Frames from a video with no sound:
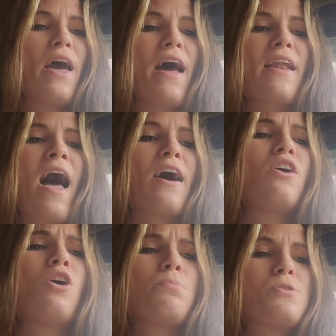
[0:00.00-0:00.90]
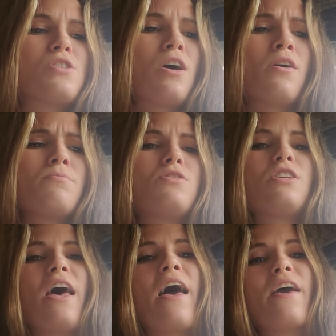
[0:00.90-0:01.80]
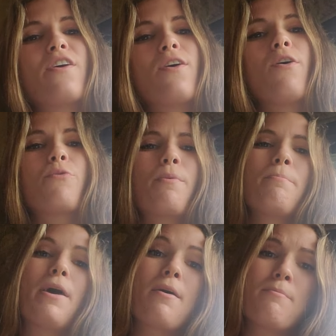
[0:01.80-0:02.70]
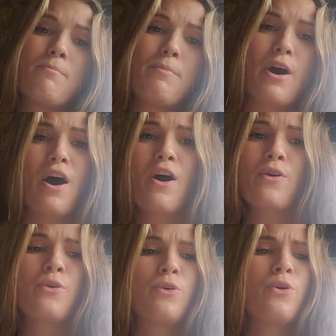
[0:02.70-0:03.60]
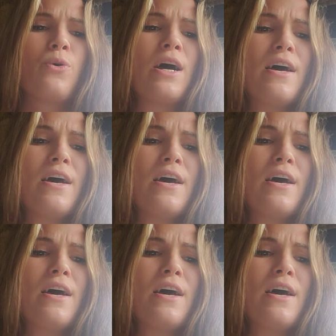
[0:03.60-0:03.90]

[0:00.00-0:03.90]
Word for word: And I hope someday you'll remember who